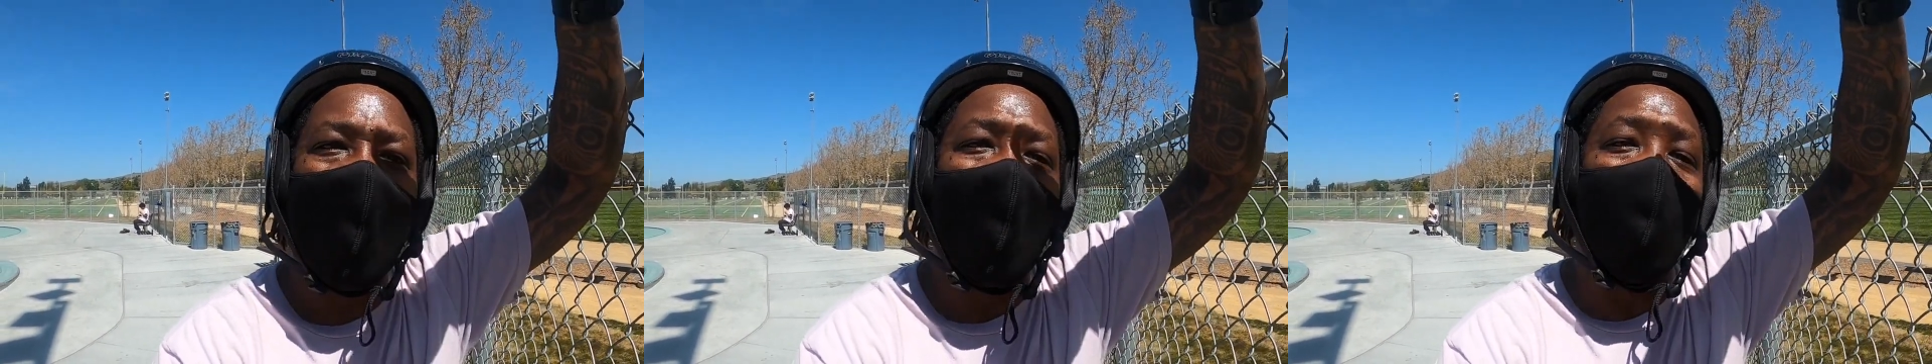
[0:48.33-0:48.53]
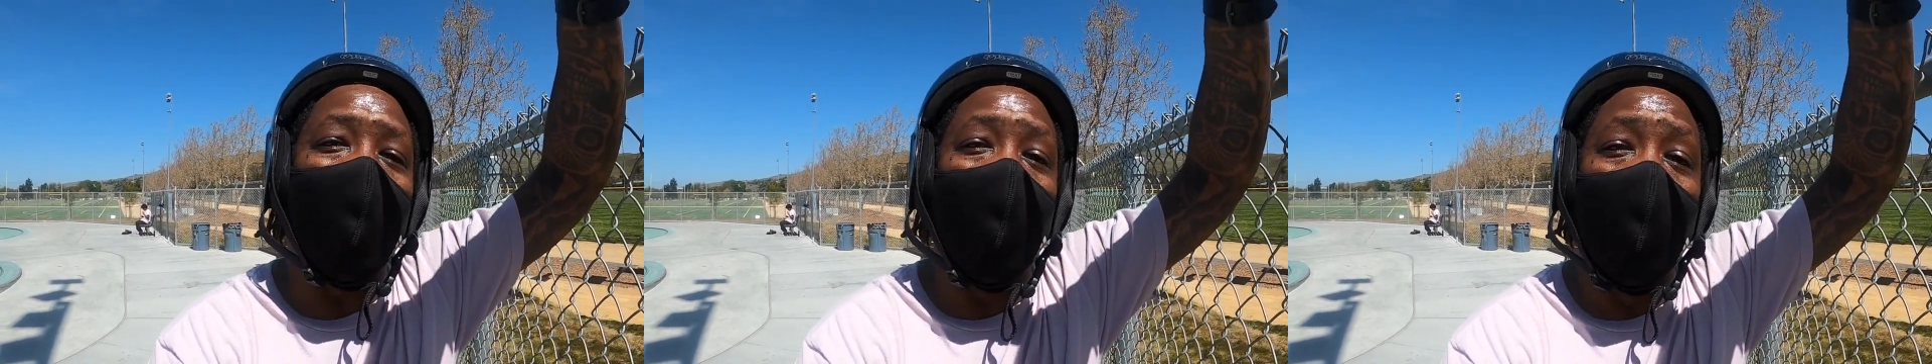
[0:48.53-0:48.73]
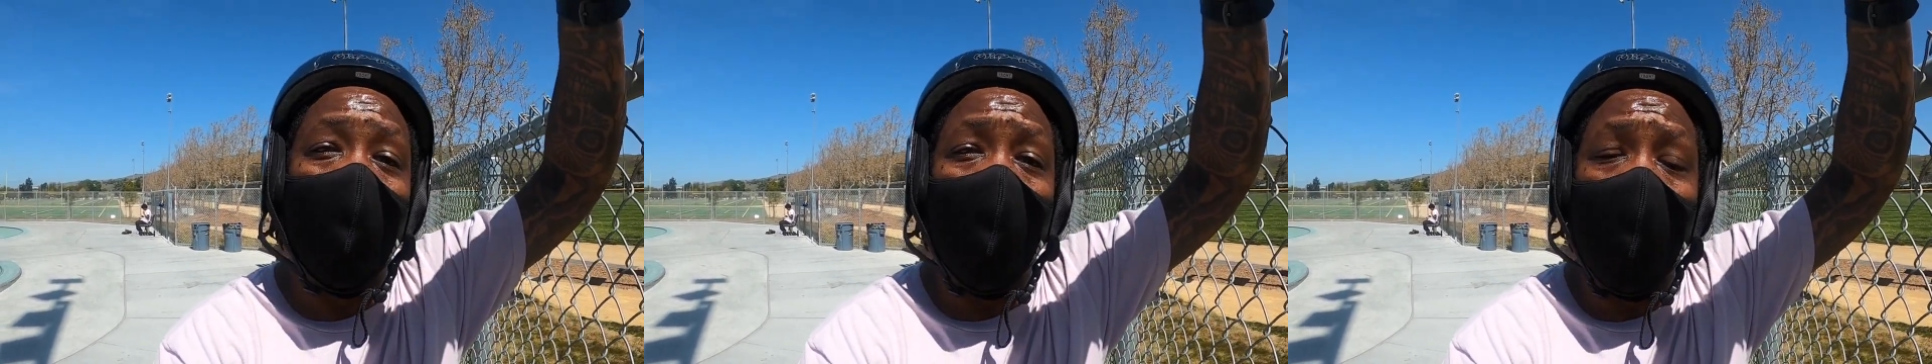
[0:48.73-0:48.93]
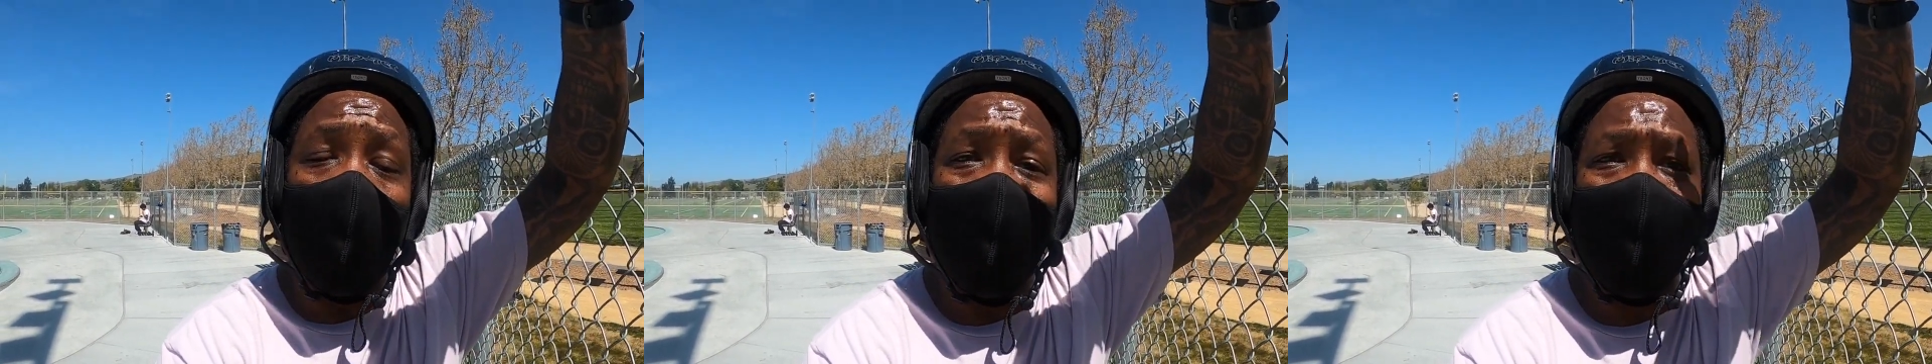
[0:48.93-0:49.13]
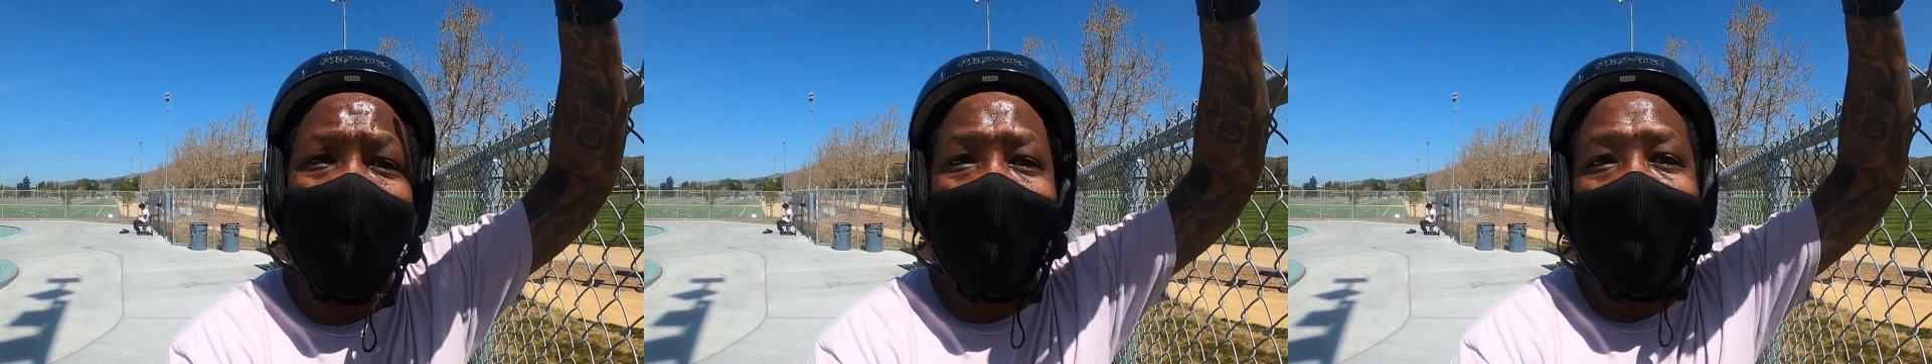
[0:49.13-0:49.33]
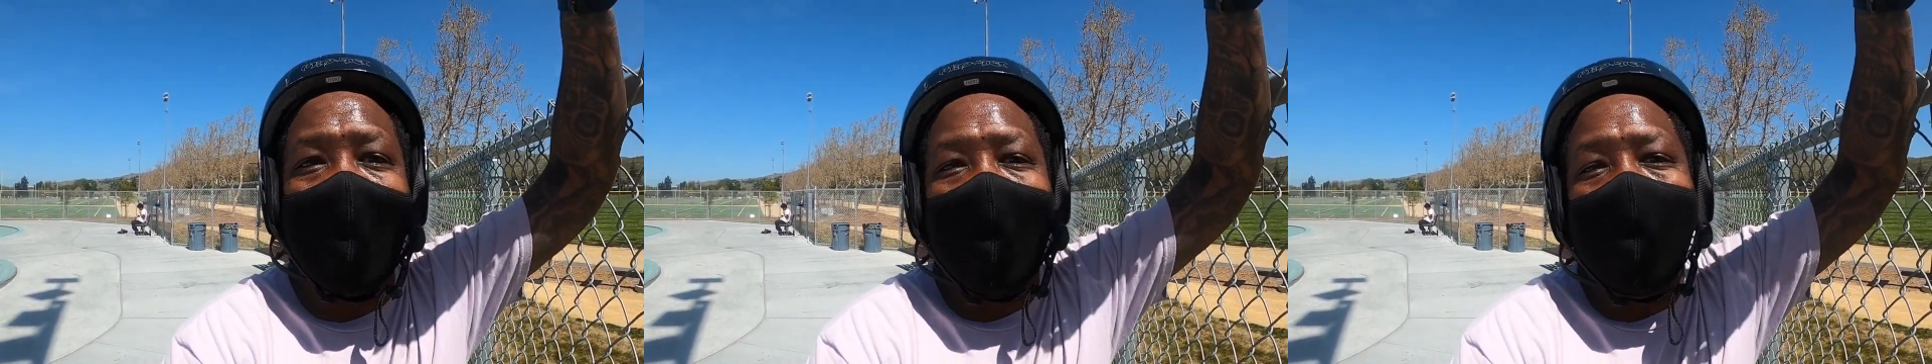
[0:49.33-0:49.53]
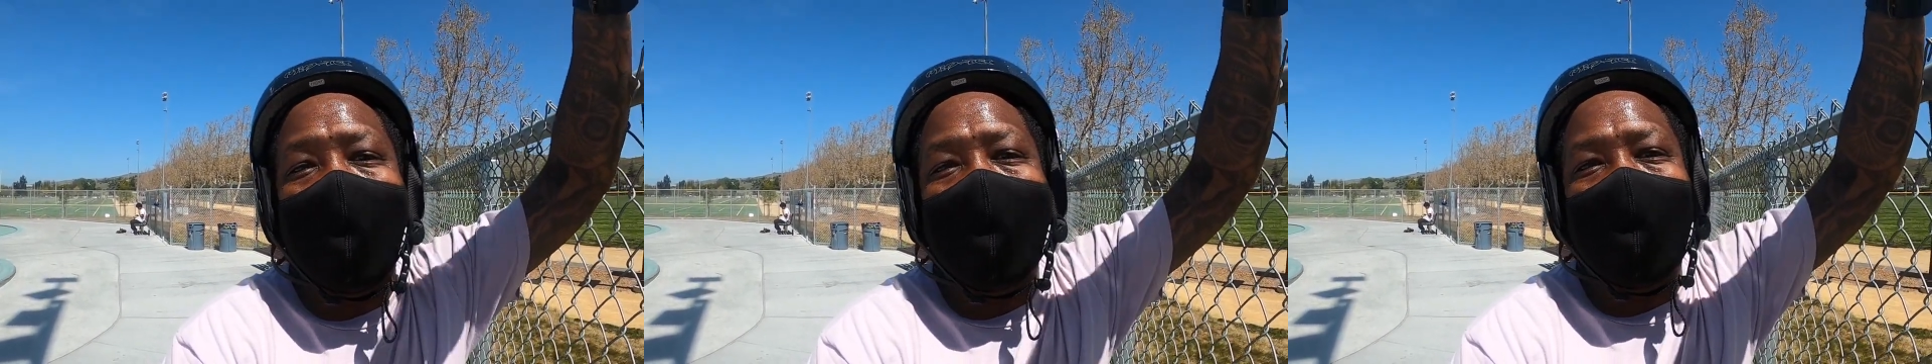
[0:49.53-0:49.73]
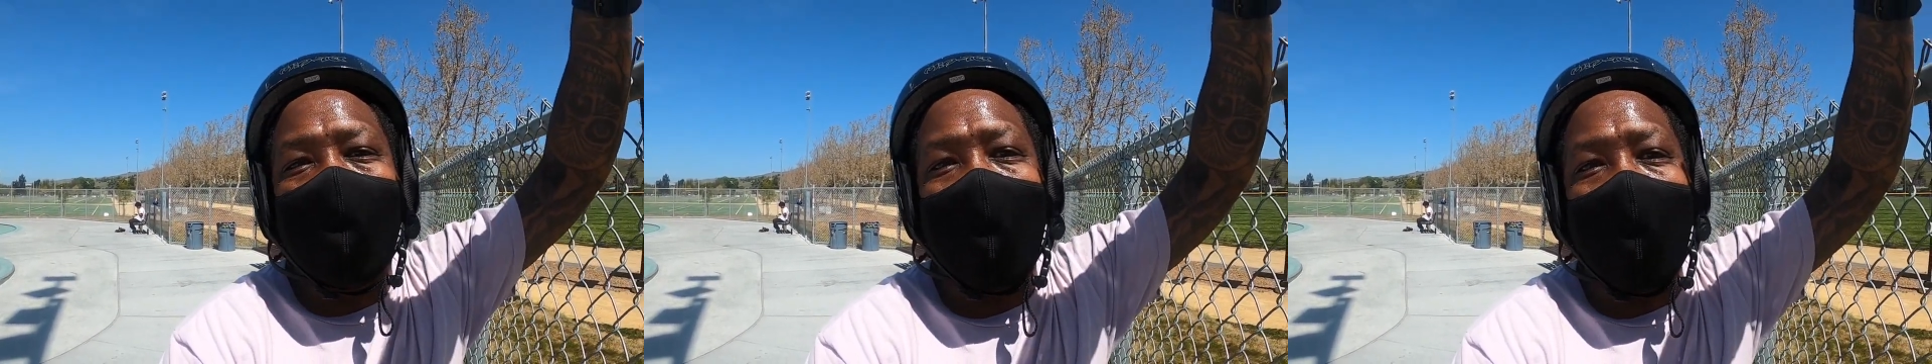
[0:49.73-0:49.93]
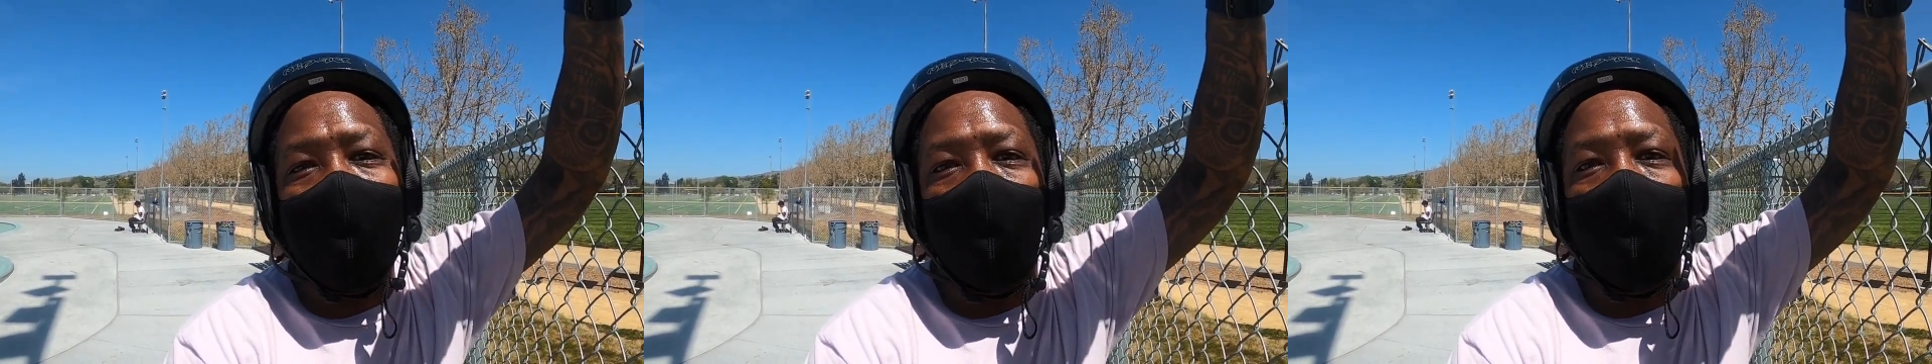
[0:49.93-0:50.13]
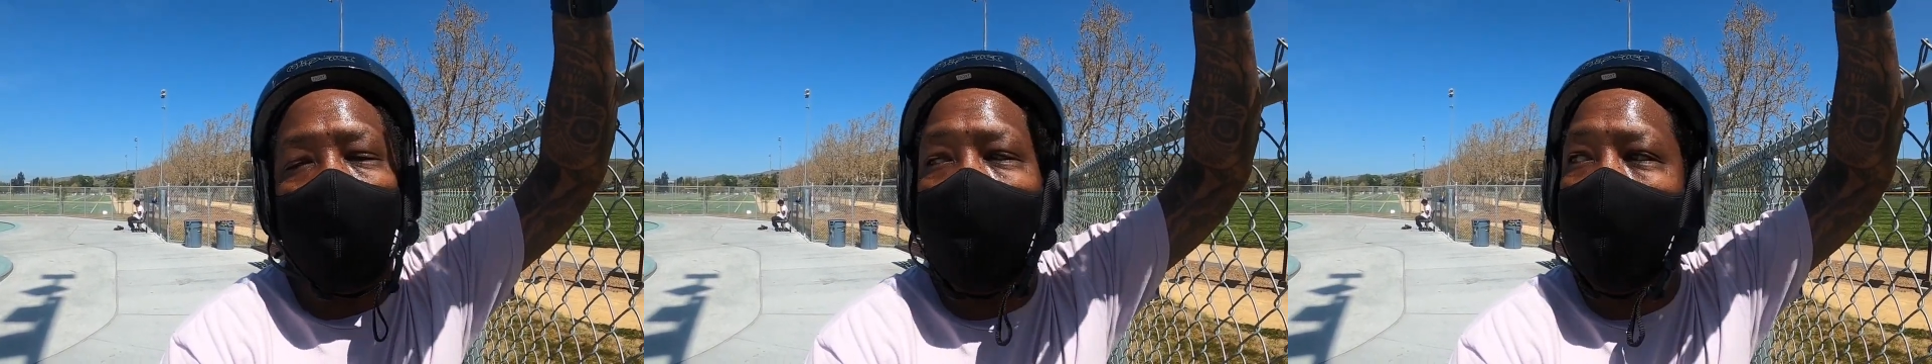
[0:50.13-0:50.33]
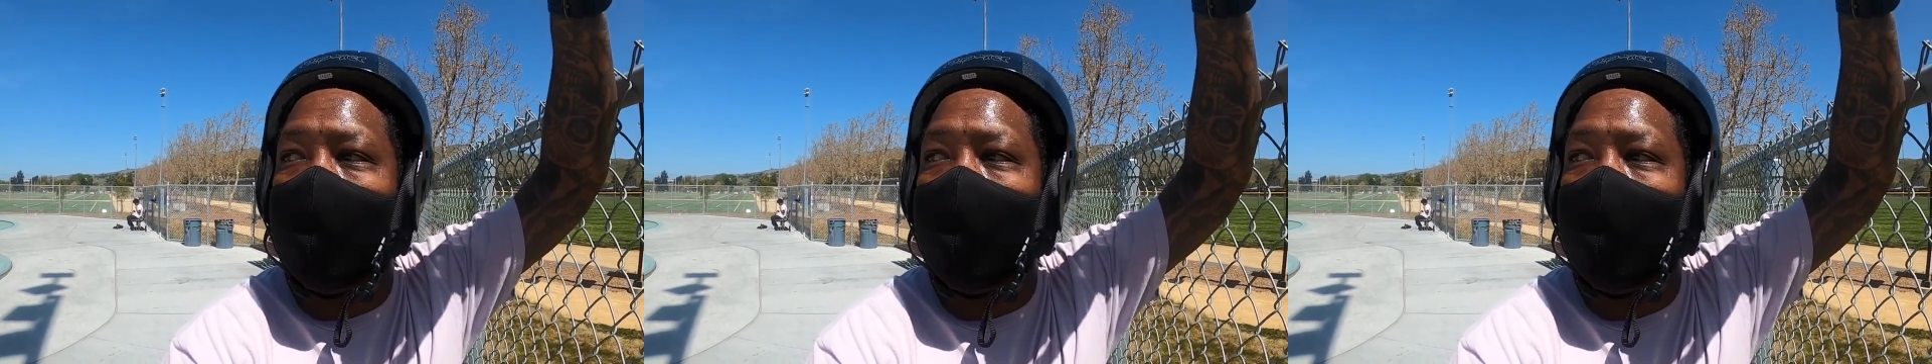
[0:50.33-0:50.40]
If you're new, this channel